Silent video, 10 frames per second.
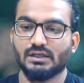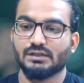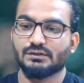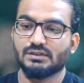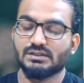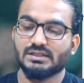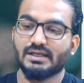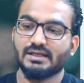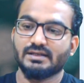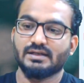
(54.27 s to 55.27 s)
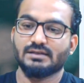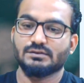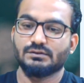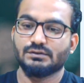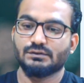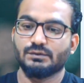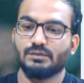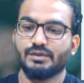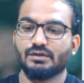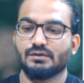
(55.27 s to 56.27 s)
So this GATE crash course will
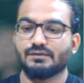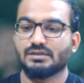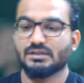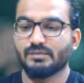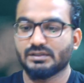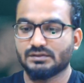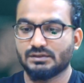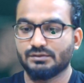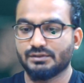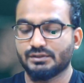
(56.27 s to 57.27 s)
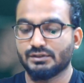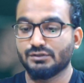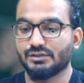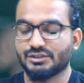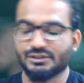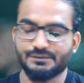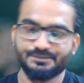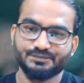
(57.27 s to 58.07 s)
be of 3 months duration